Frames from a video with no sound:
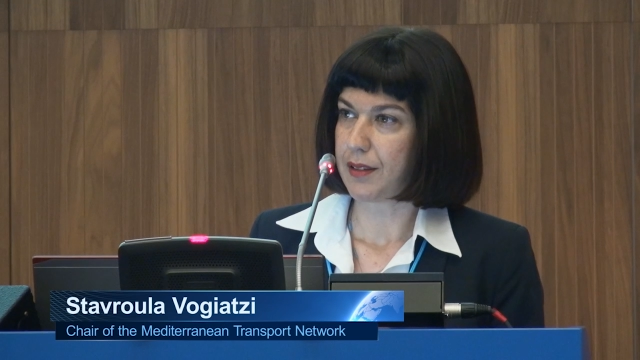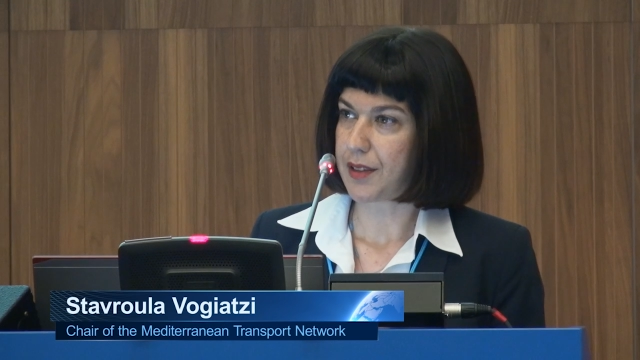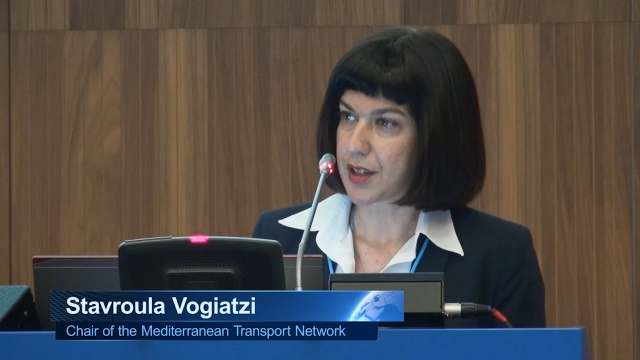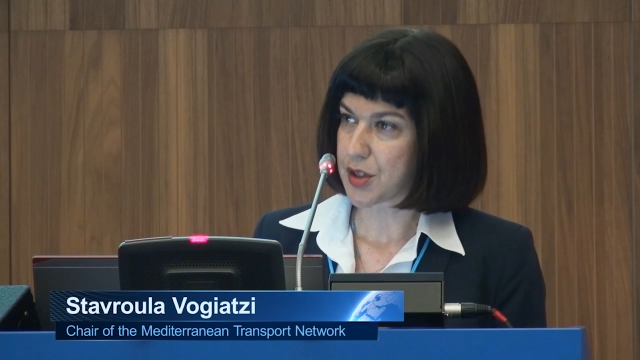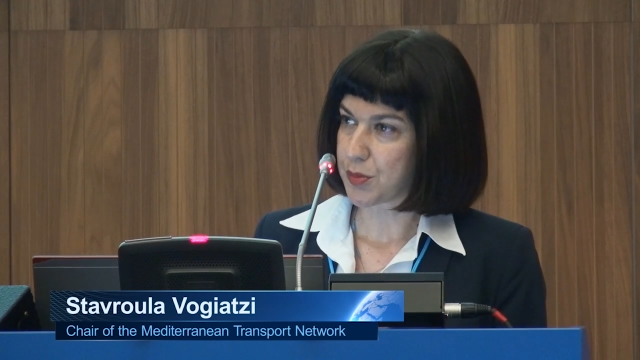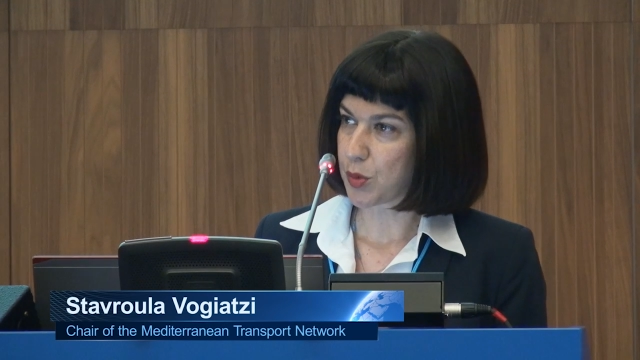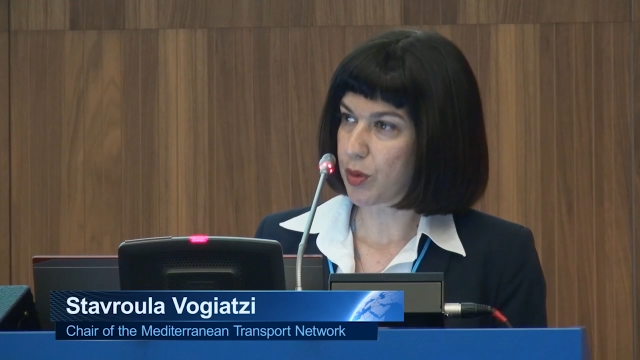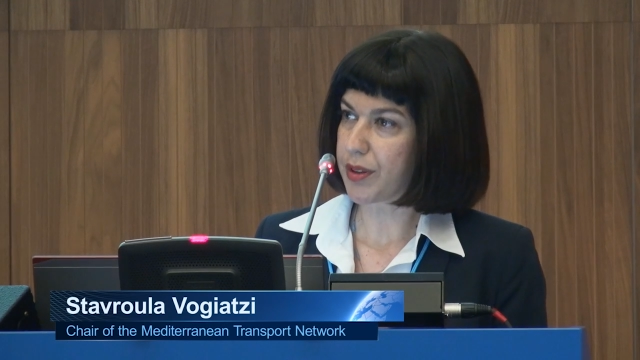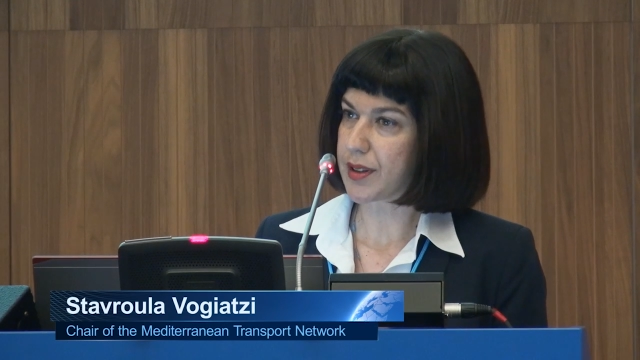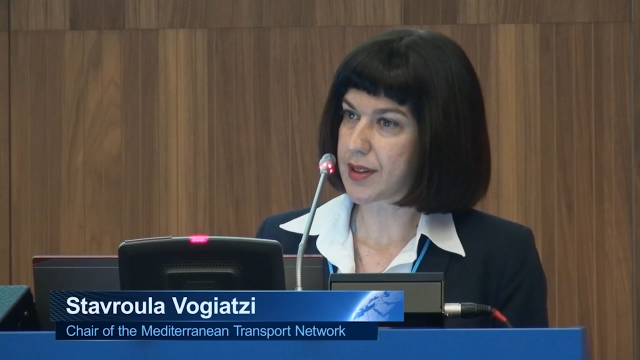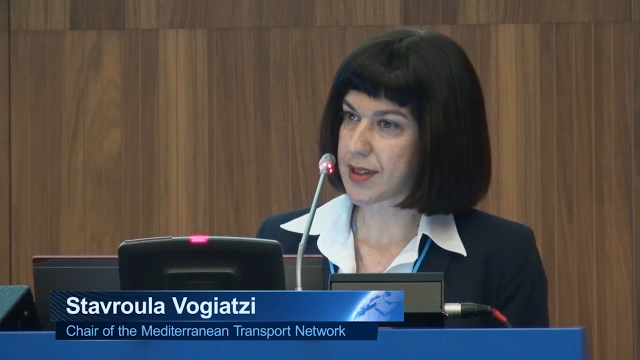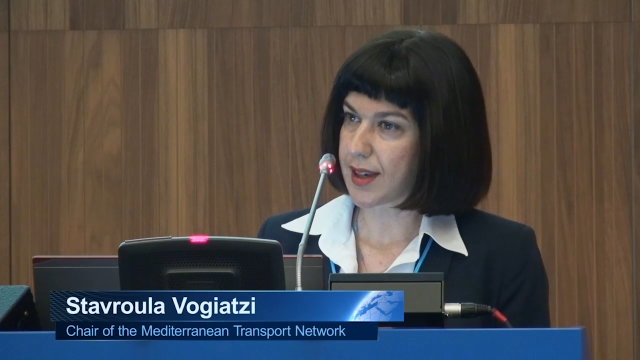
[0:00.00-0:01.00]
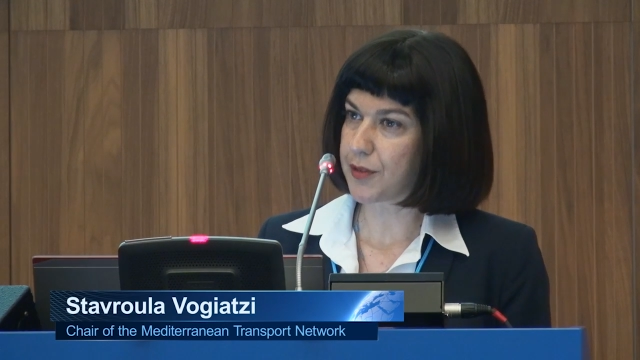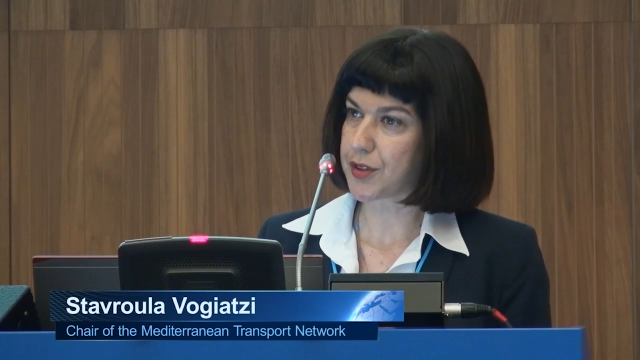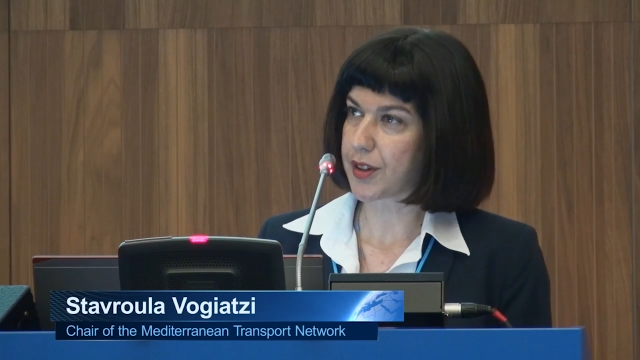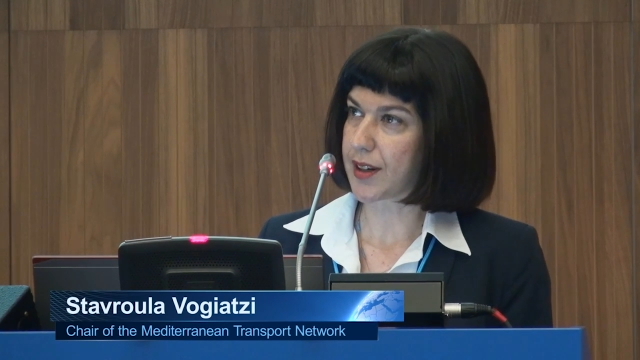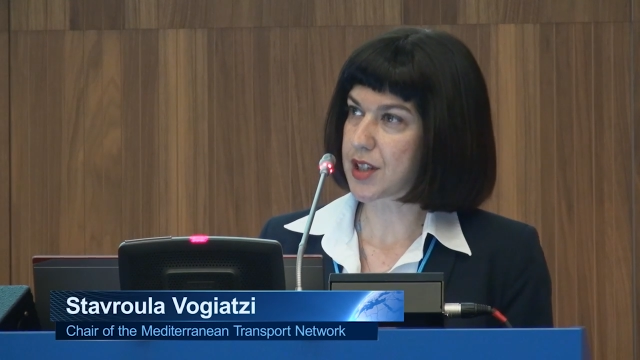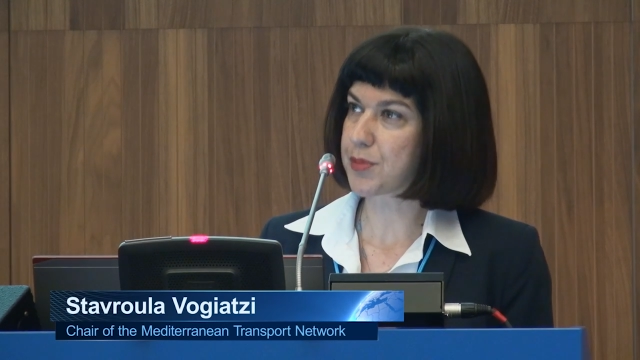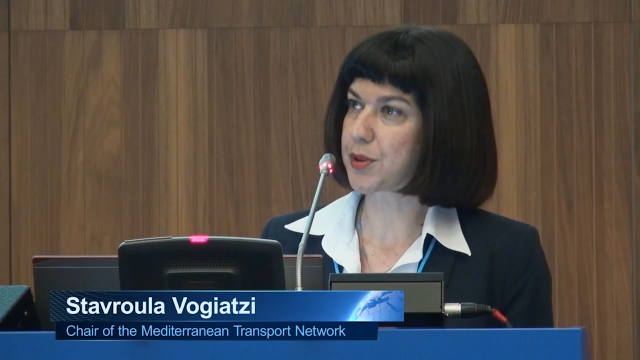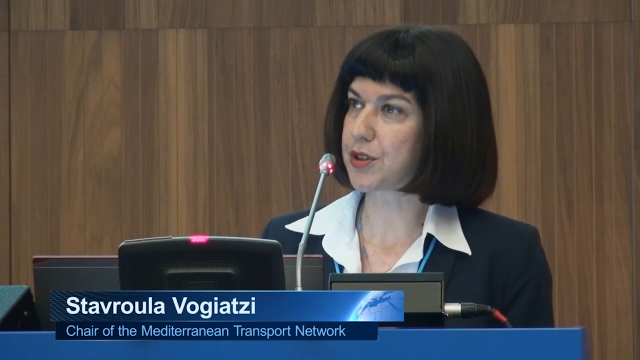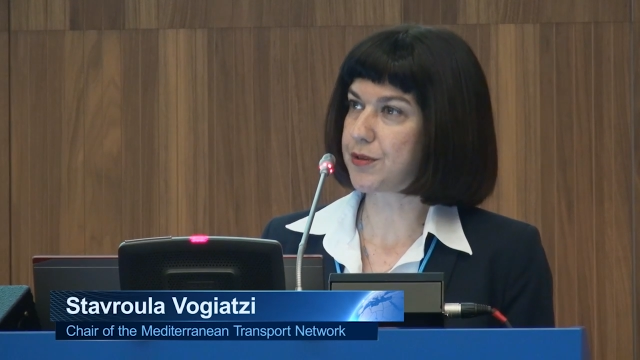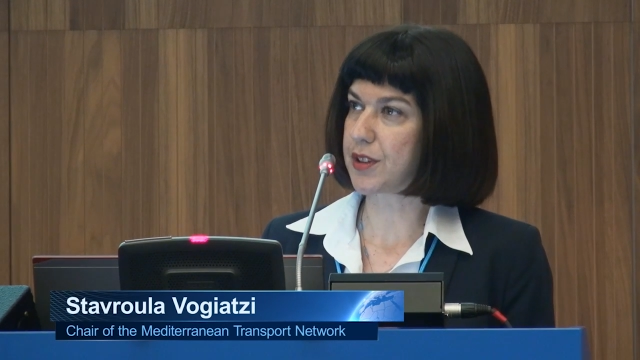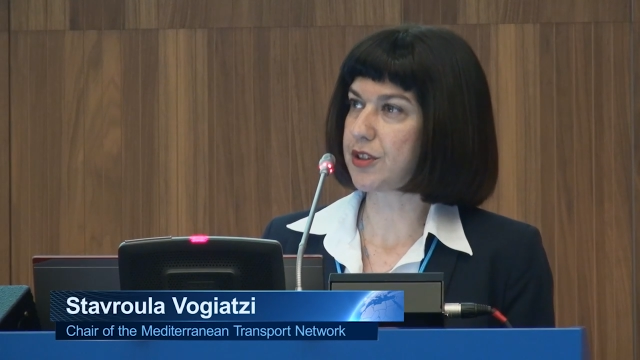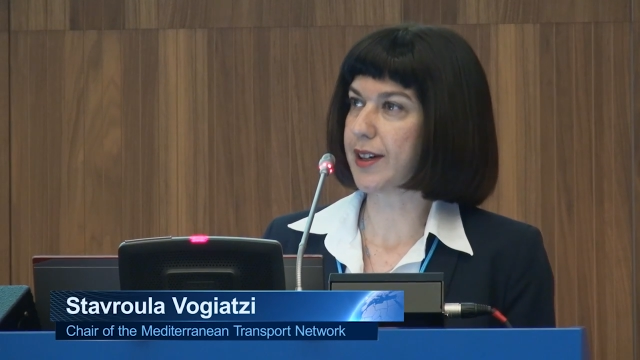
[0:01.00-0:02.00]
The smooth and safe transport
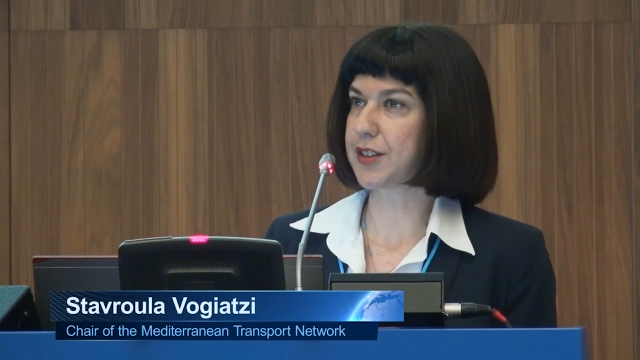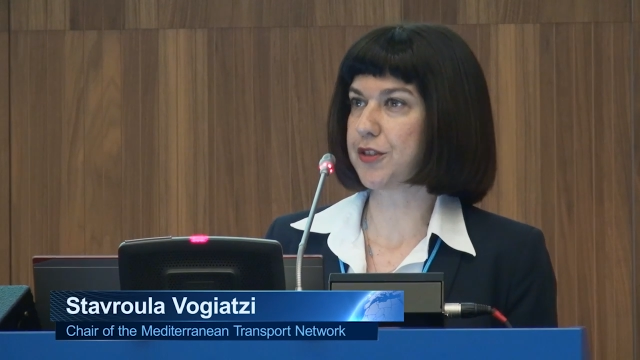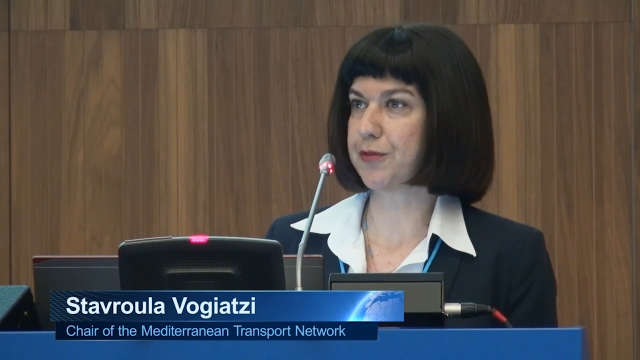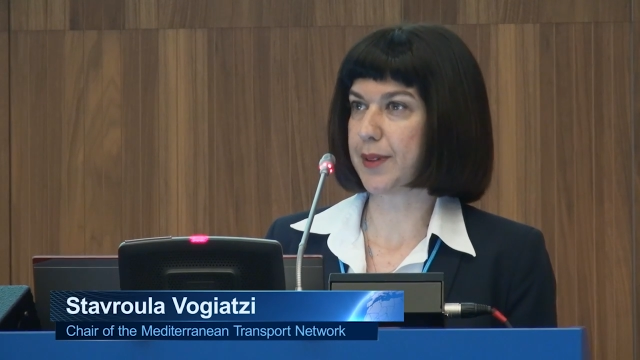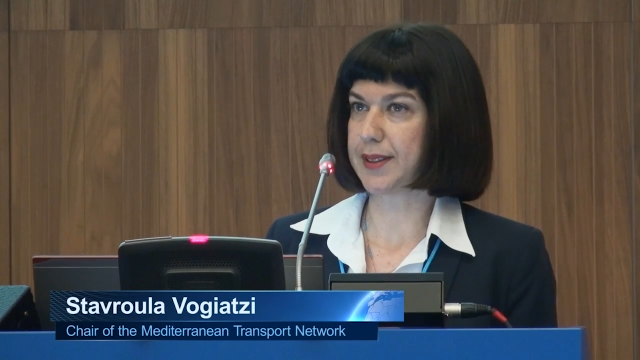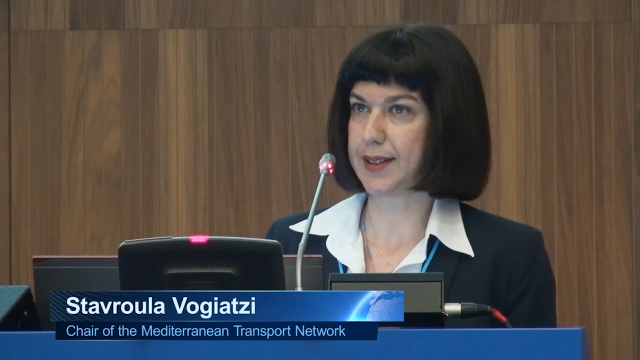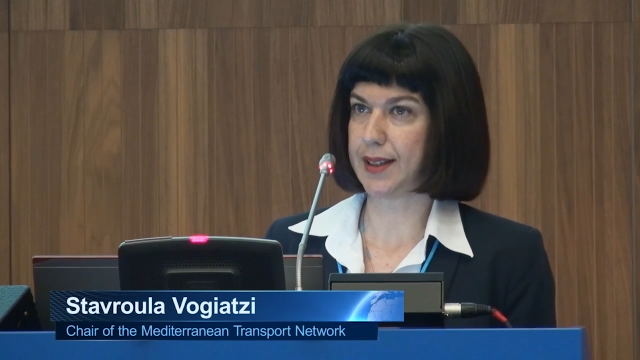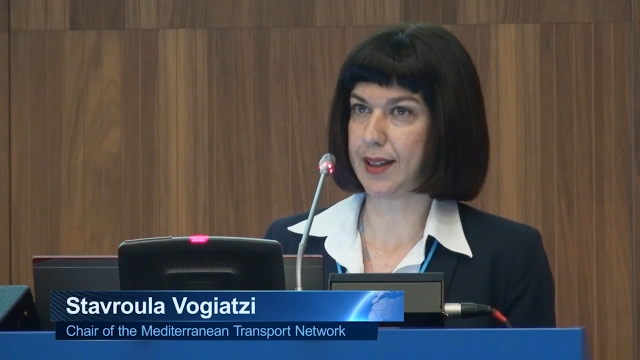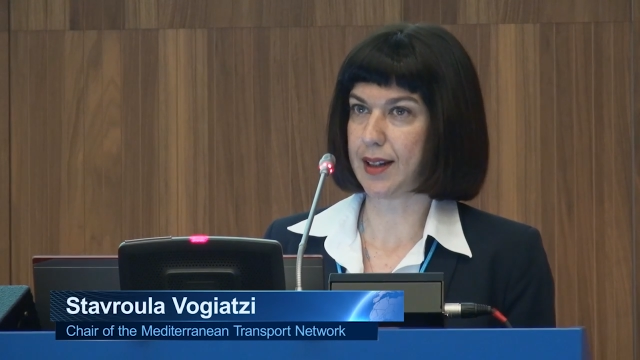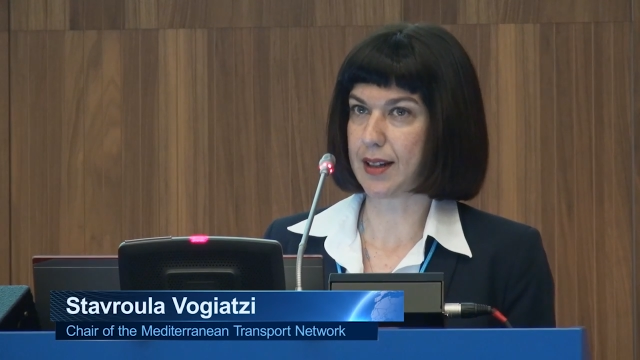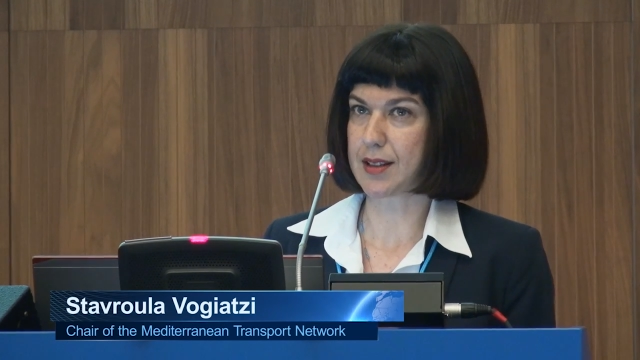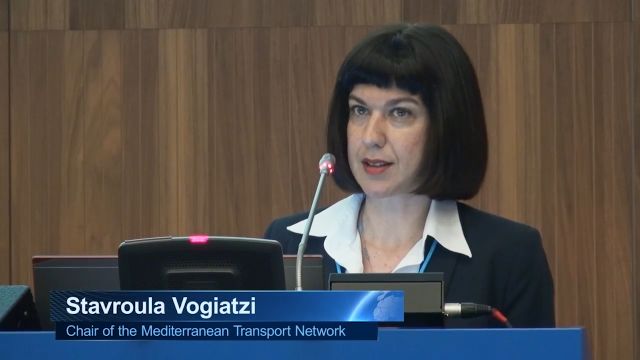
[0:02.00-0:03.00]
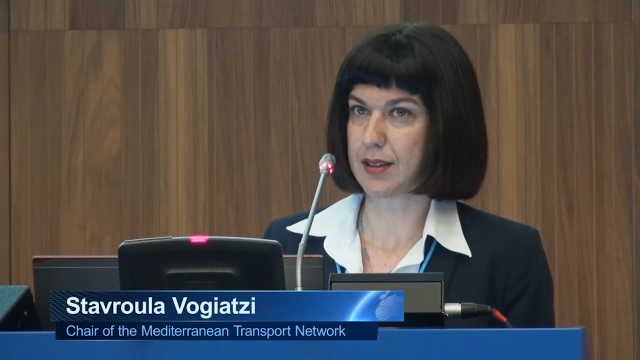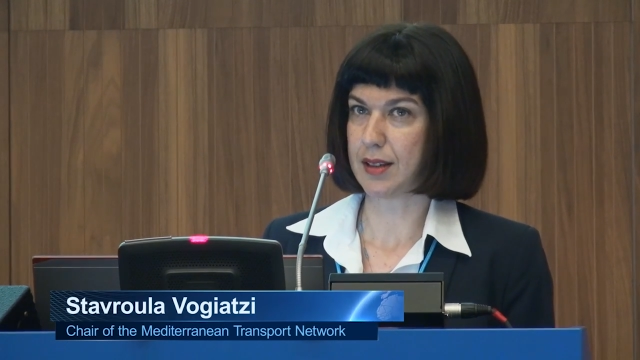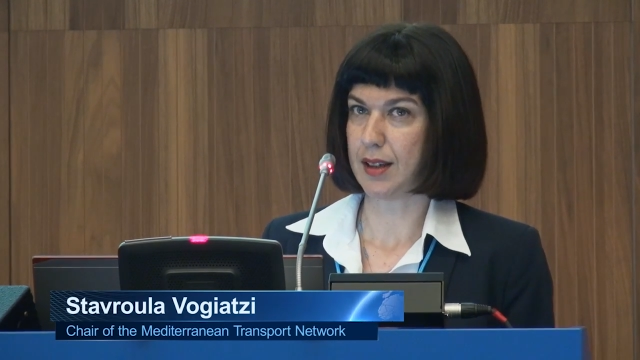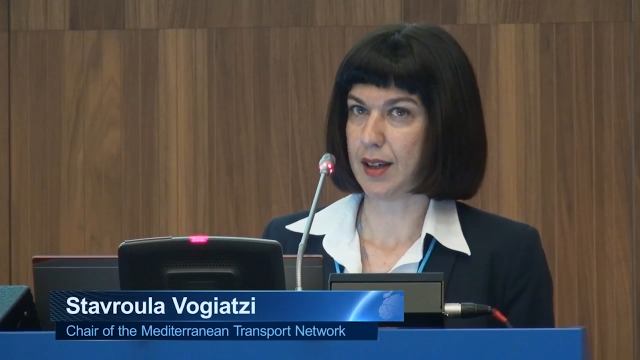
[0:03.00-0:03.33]
of radioactive materials.